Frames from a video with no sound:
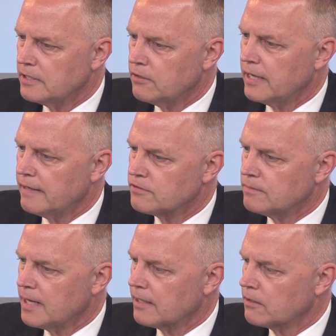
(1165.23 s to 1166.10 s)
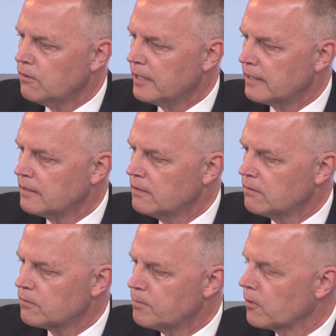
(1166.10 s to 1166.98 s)
then you have some ongoing
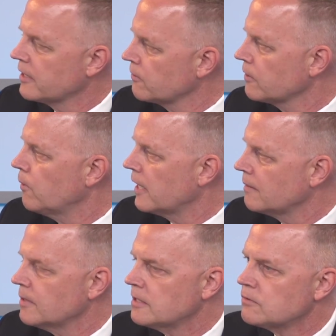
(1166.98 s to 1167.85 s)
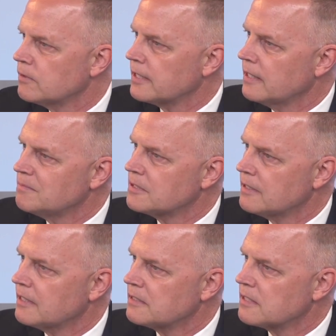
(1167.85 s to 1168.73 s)
reporting requirements when it comes
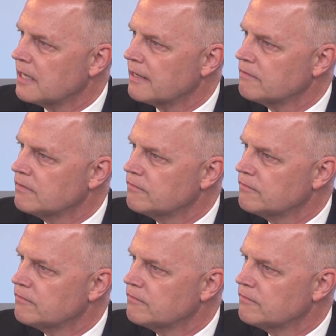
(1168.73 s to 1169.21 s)
to things like